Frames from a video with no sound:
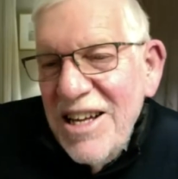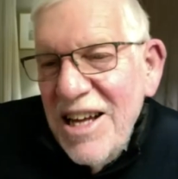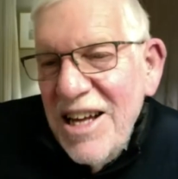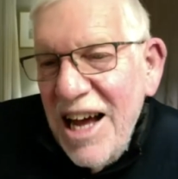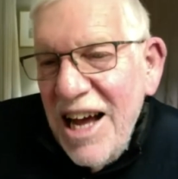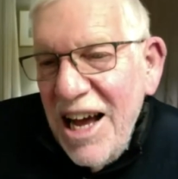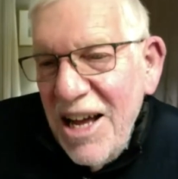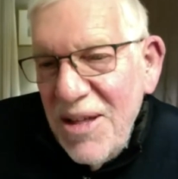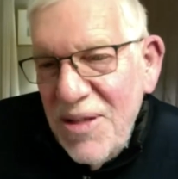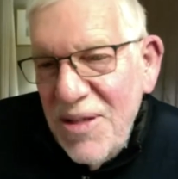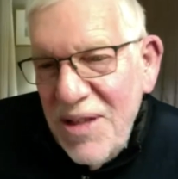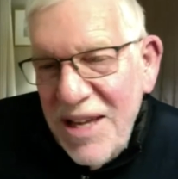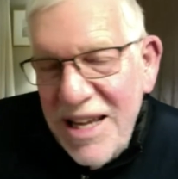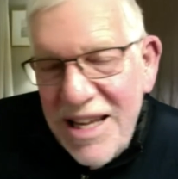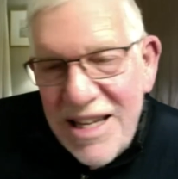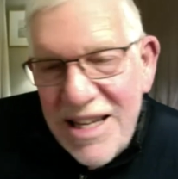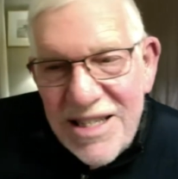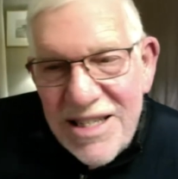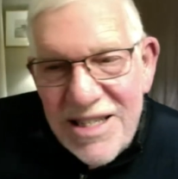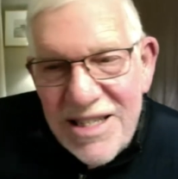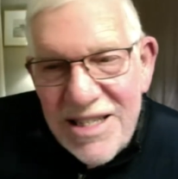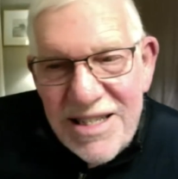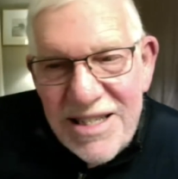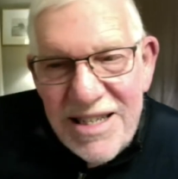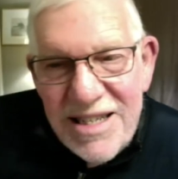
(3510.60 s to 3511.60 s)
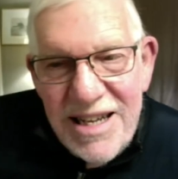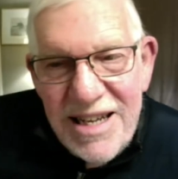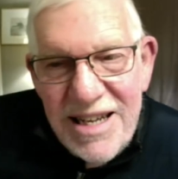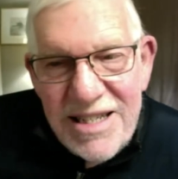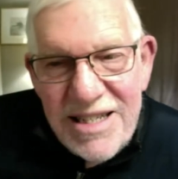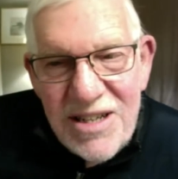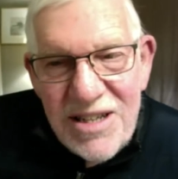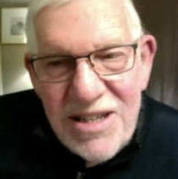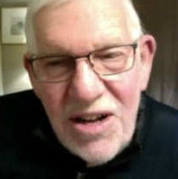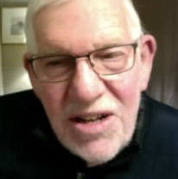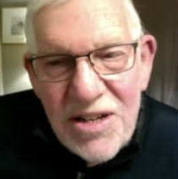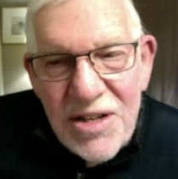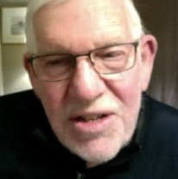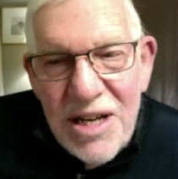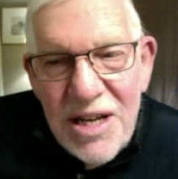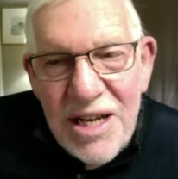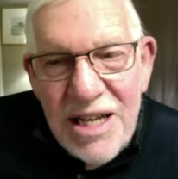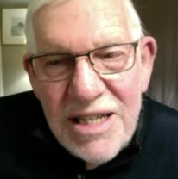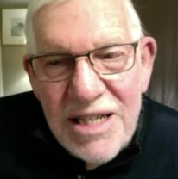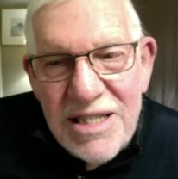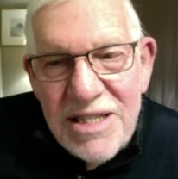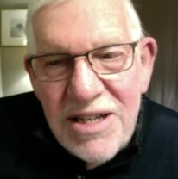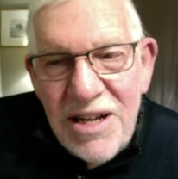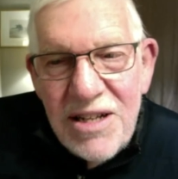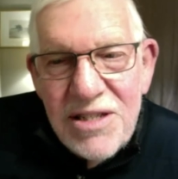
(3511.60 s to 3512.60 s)
I think it's it's all
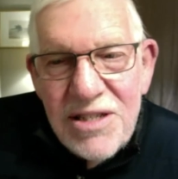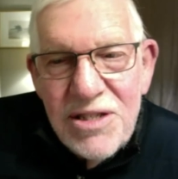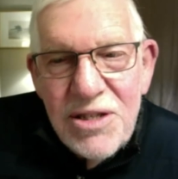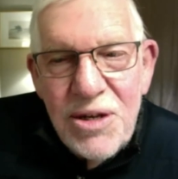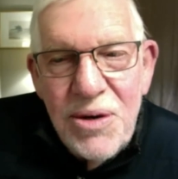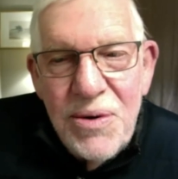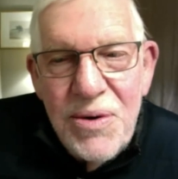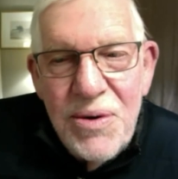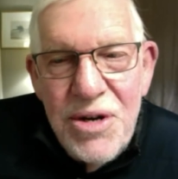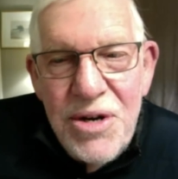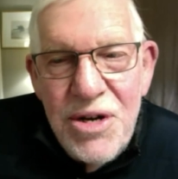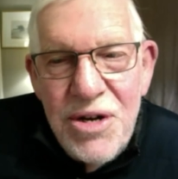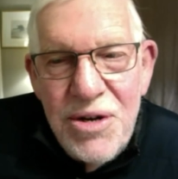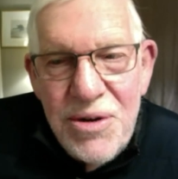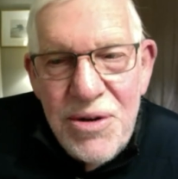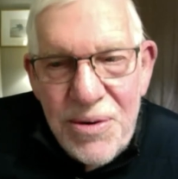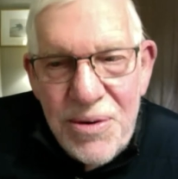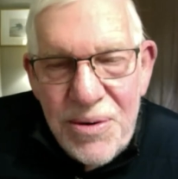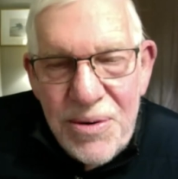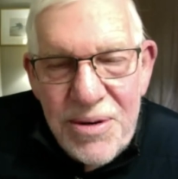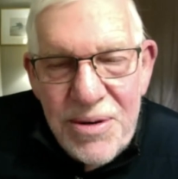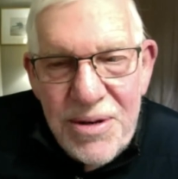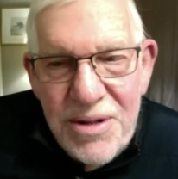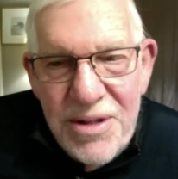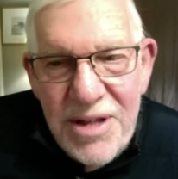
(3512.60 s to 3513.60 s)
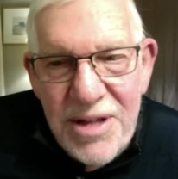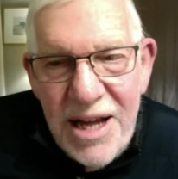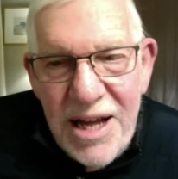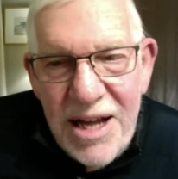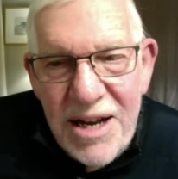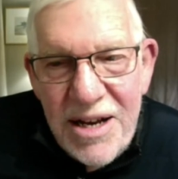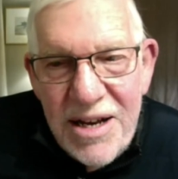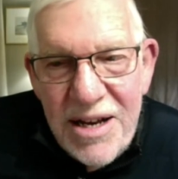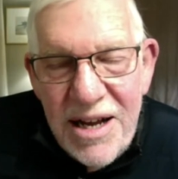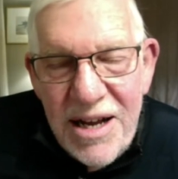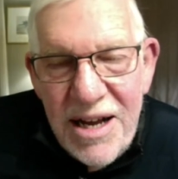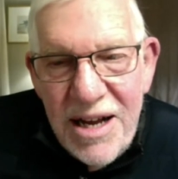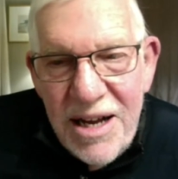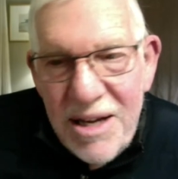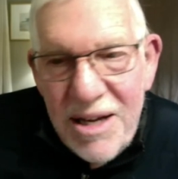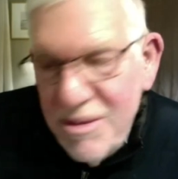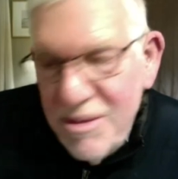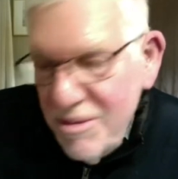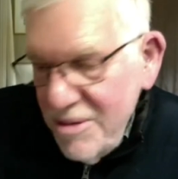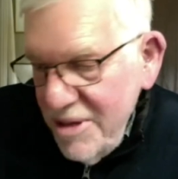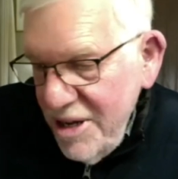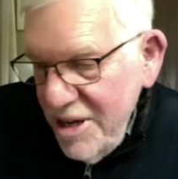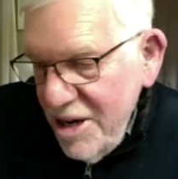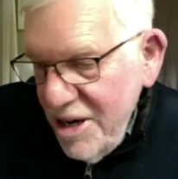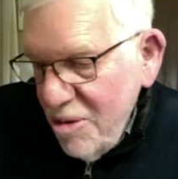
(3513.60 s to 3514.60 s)
it's also new that uh,
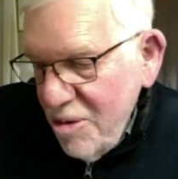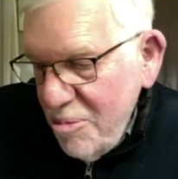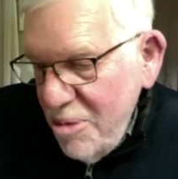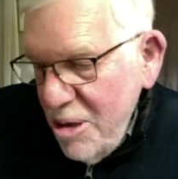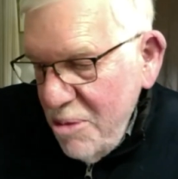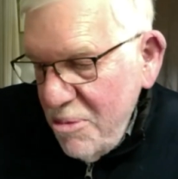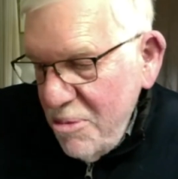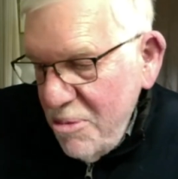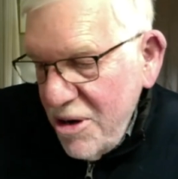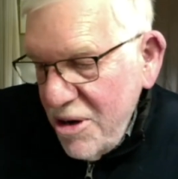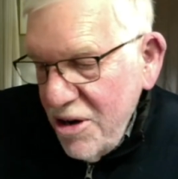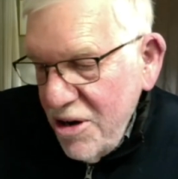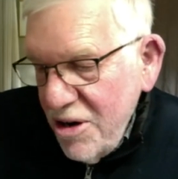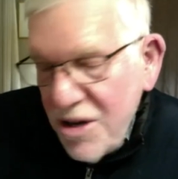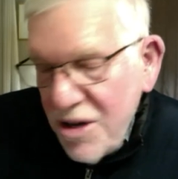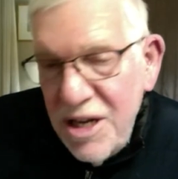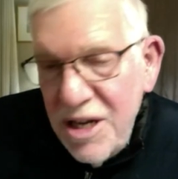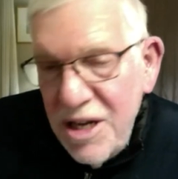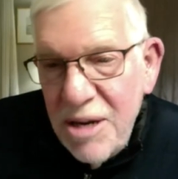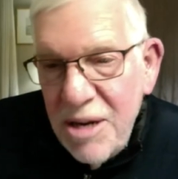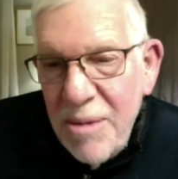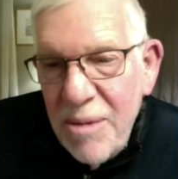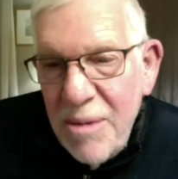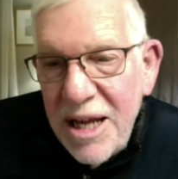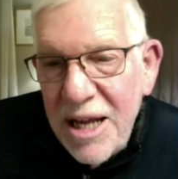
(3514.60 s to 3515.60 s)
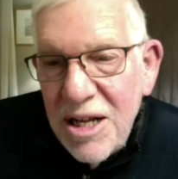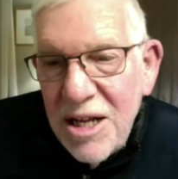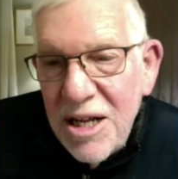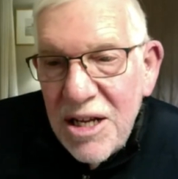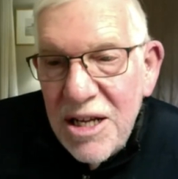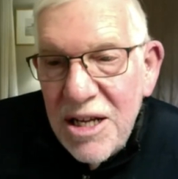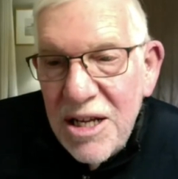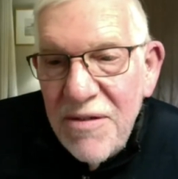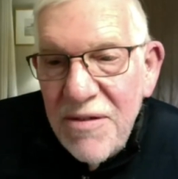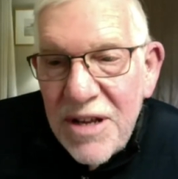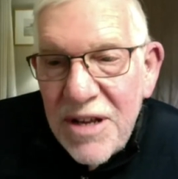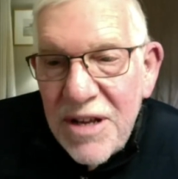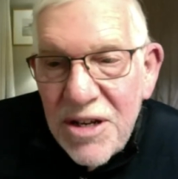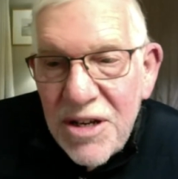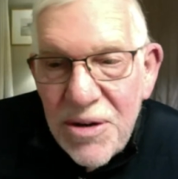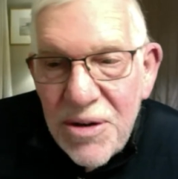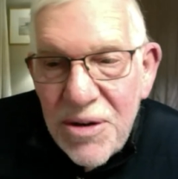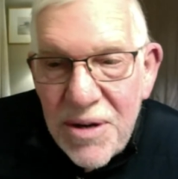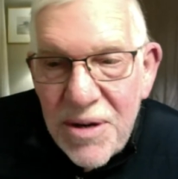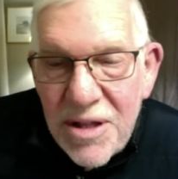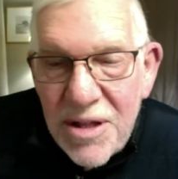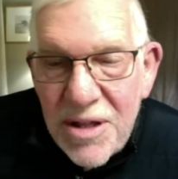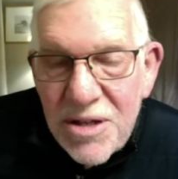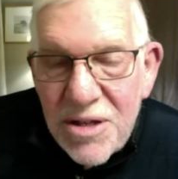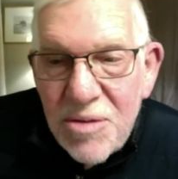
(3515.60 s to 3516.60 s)
you know people are looking to make a living
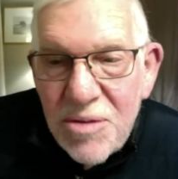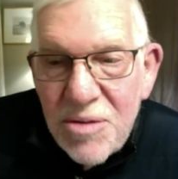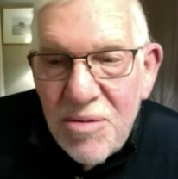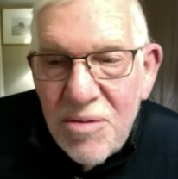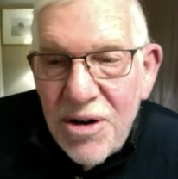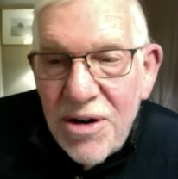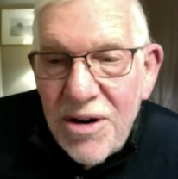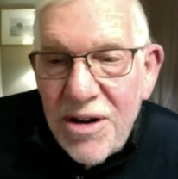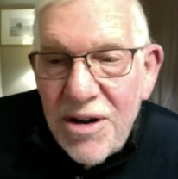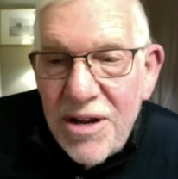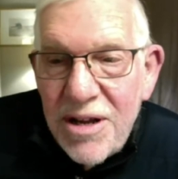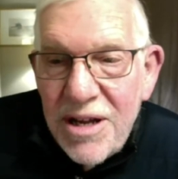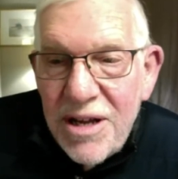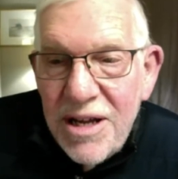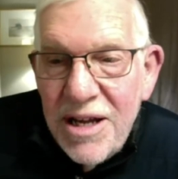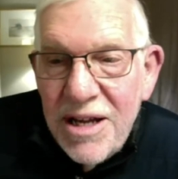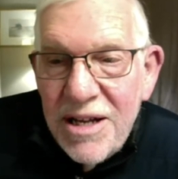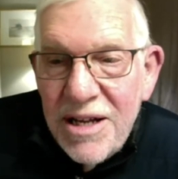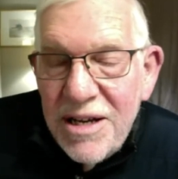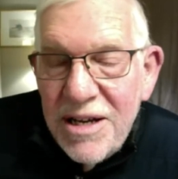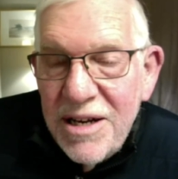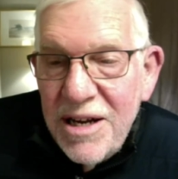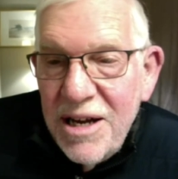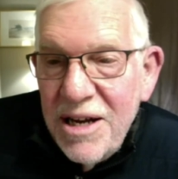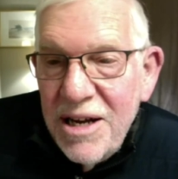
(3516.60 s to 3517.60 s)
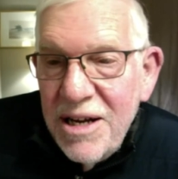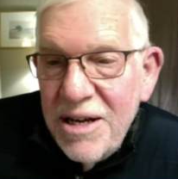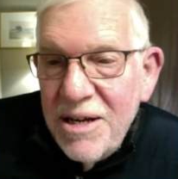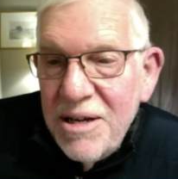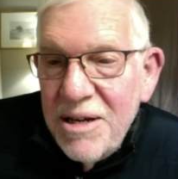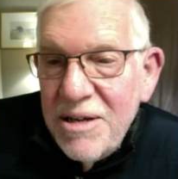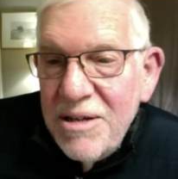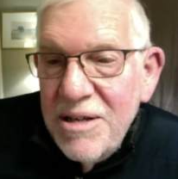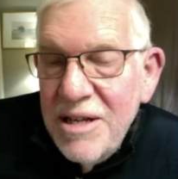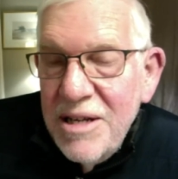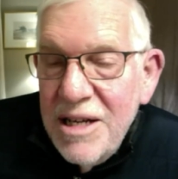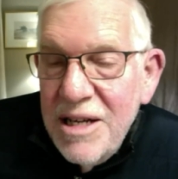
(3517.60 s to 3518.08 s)
doing this work, and uh,